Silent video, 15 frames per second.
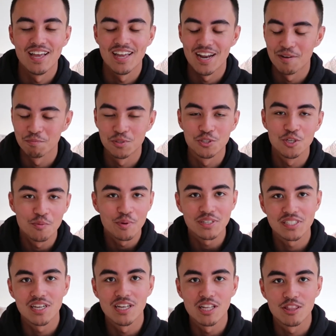And I'm super
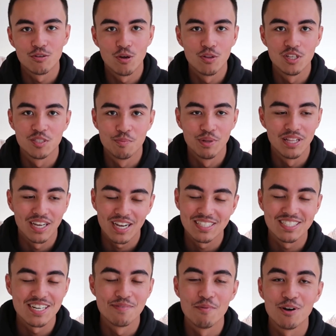excited to throw this, but like I
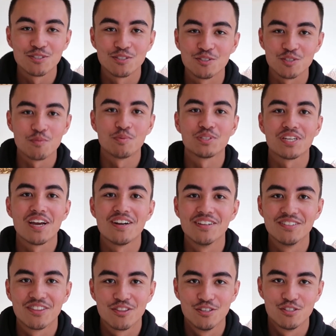said, I'm also super
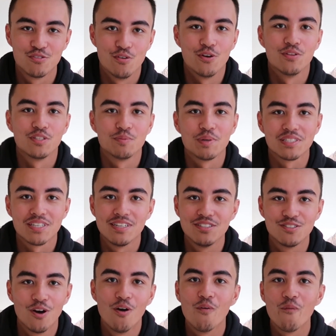scared to throw this because I
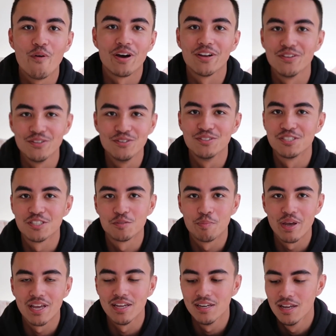don't want to lose this
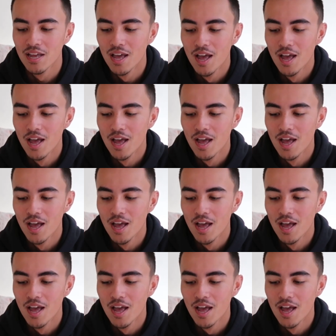bait.